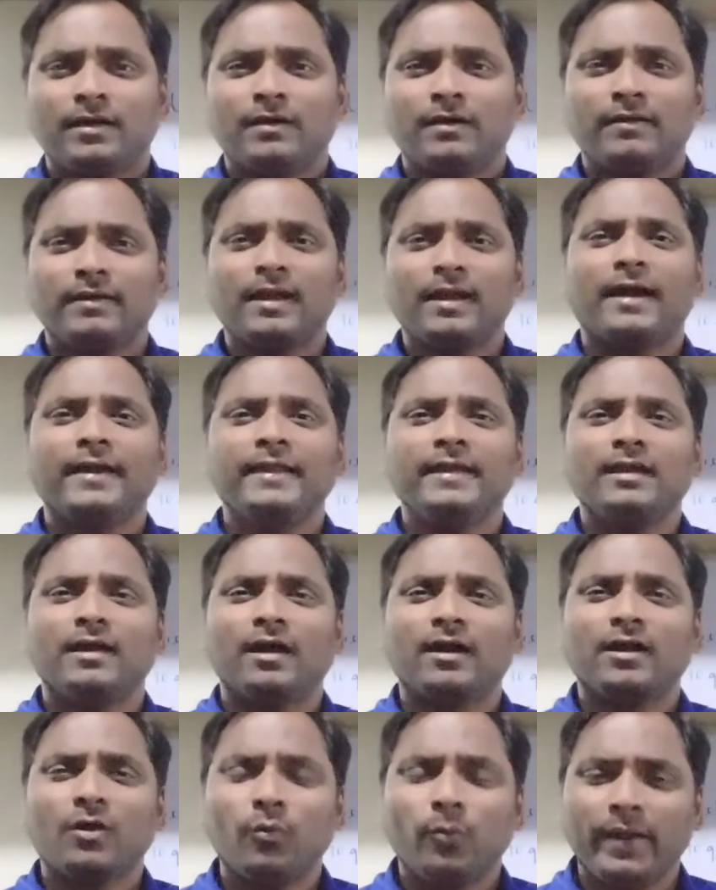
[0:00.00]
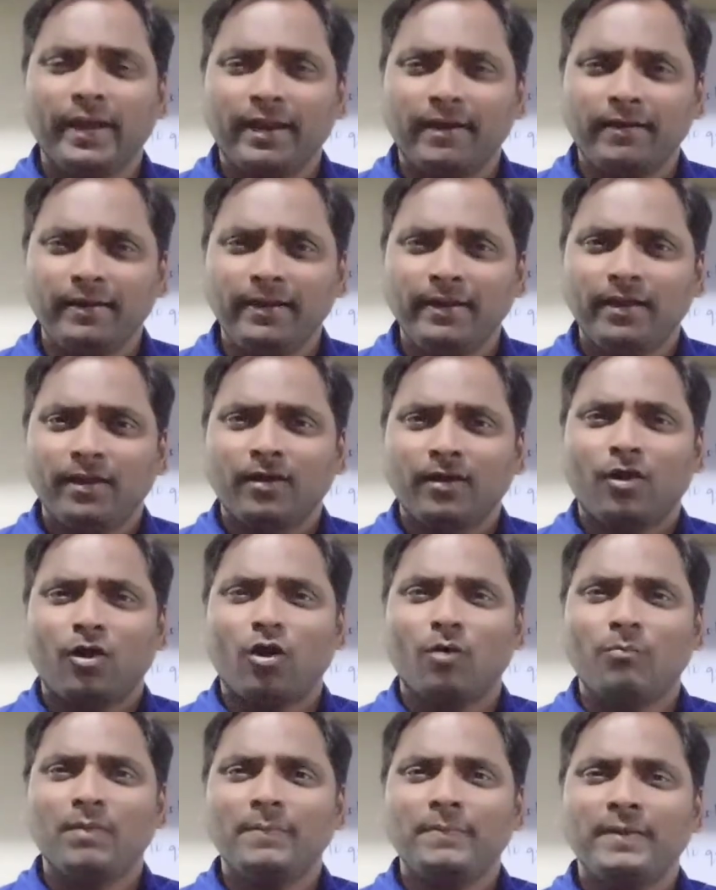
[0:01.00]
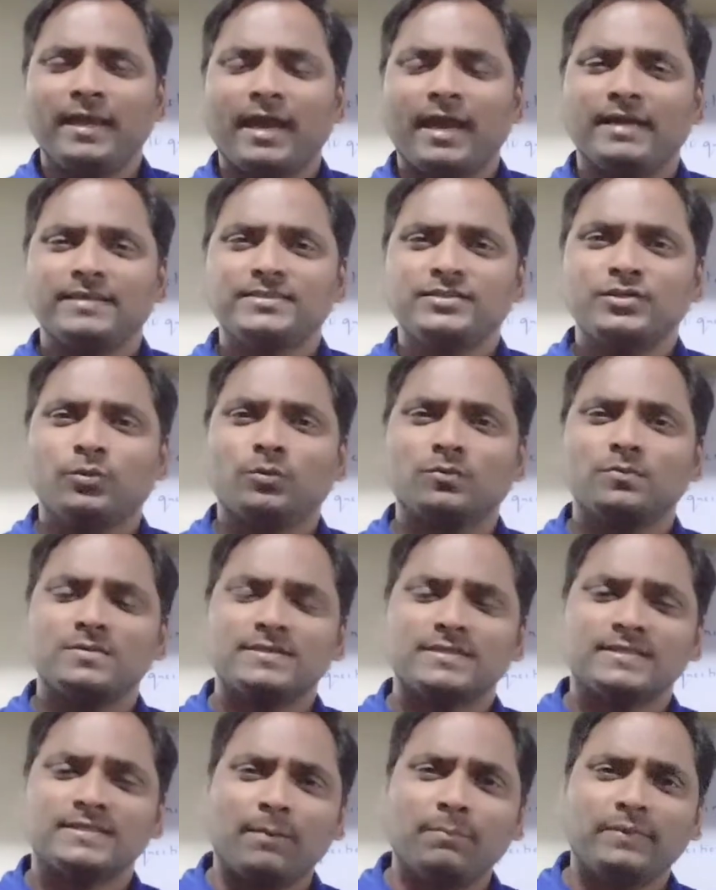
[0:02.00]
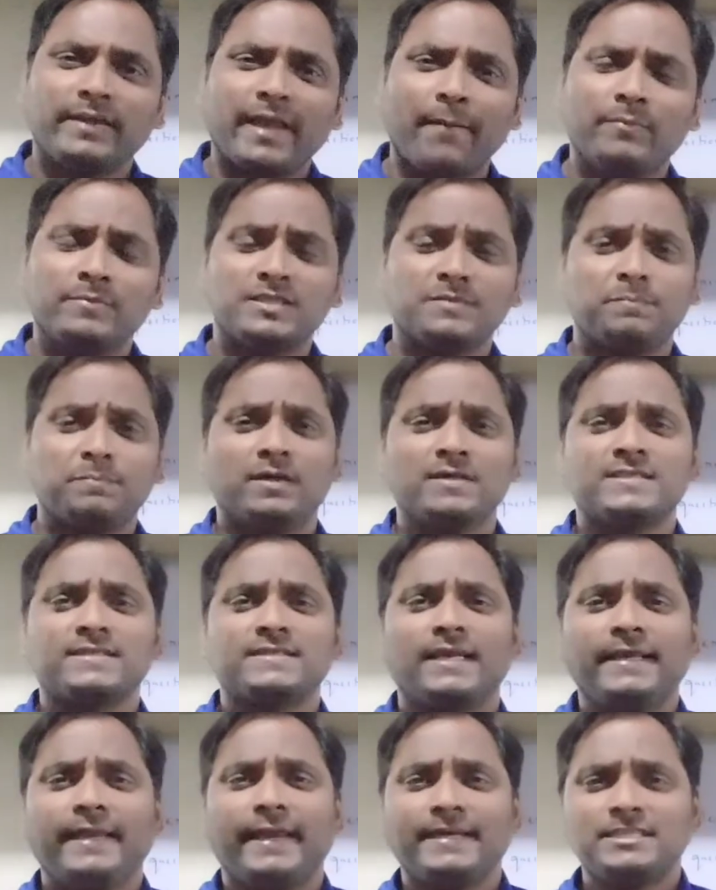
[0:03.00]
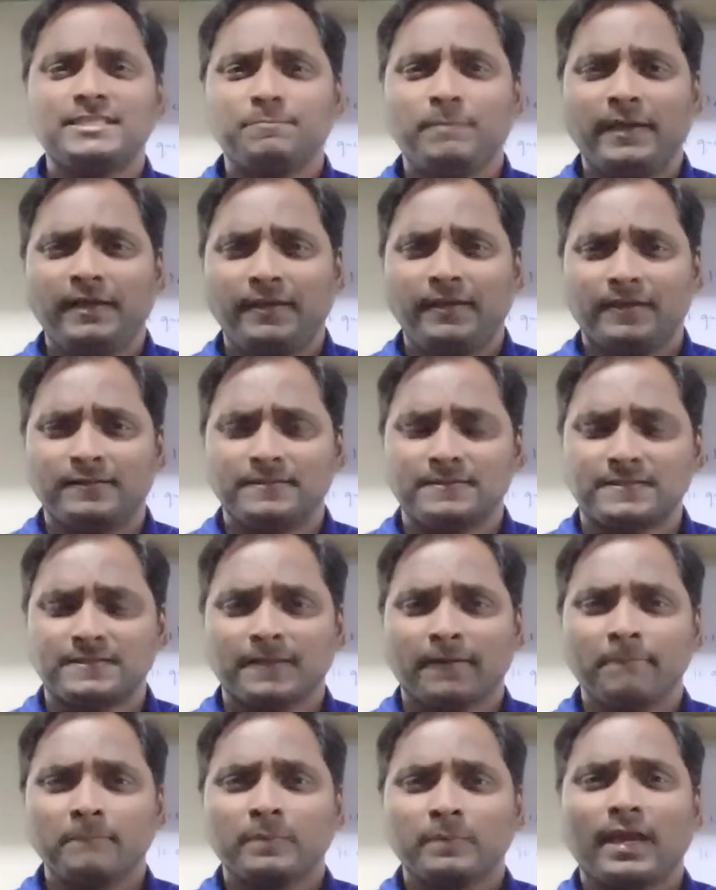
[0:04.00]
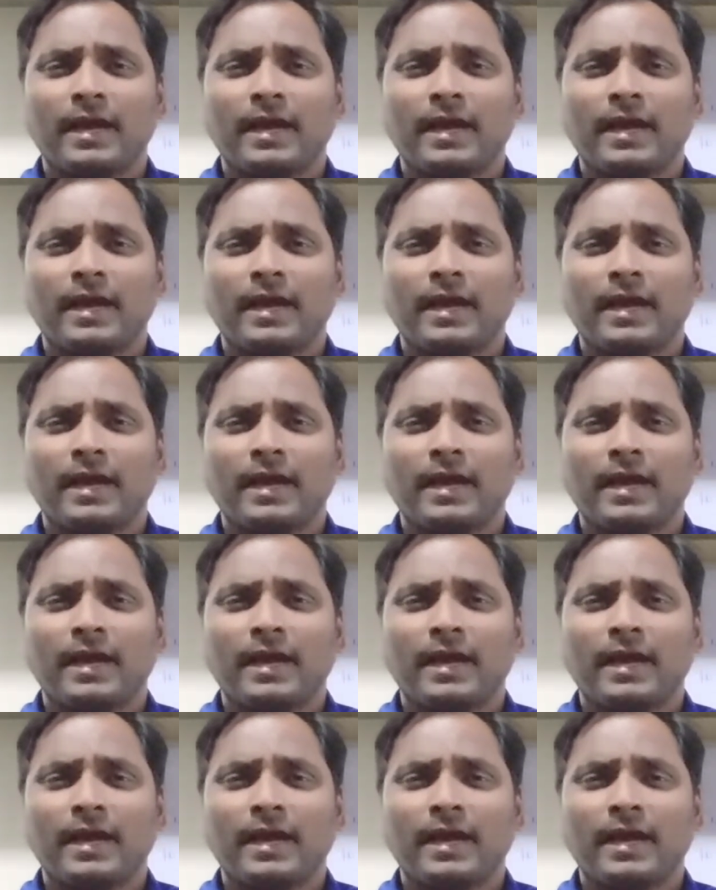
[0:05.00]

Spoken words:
regarding a query, or maybe as you sometimes personally experience